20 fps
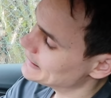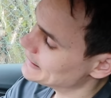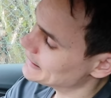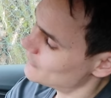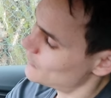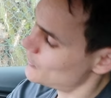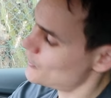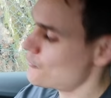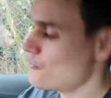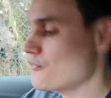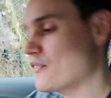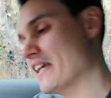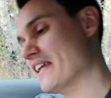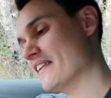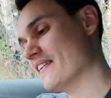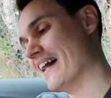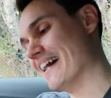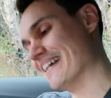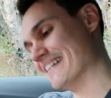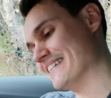And I
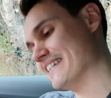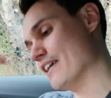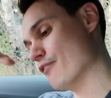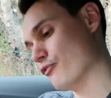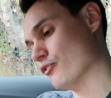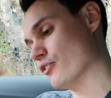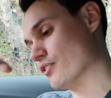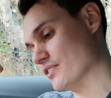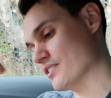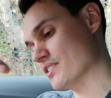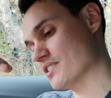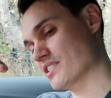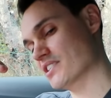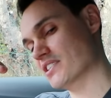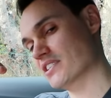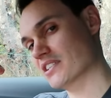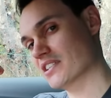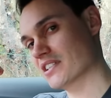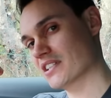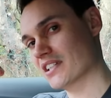think that
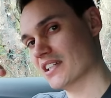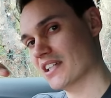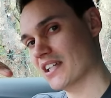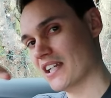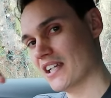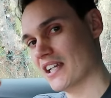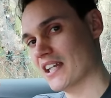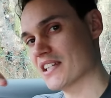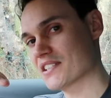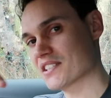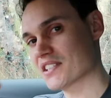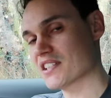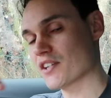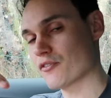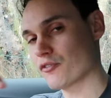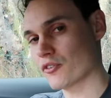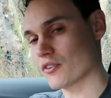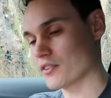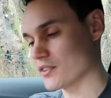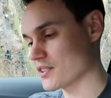difference is the
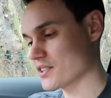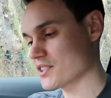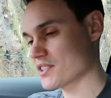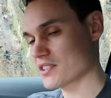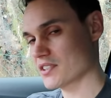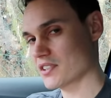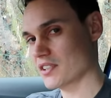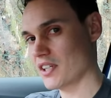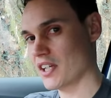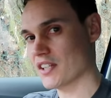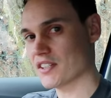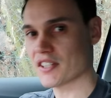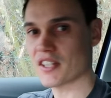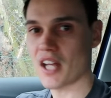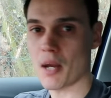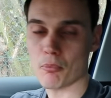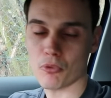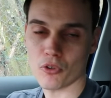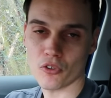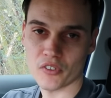difference in the
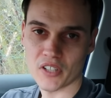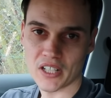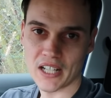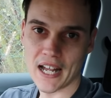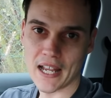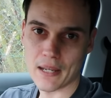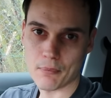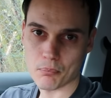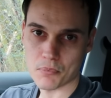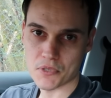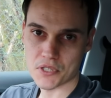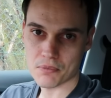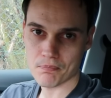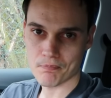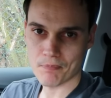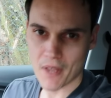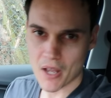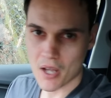number of claims.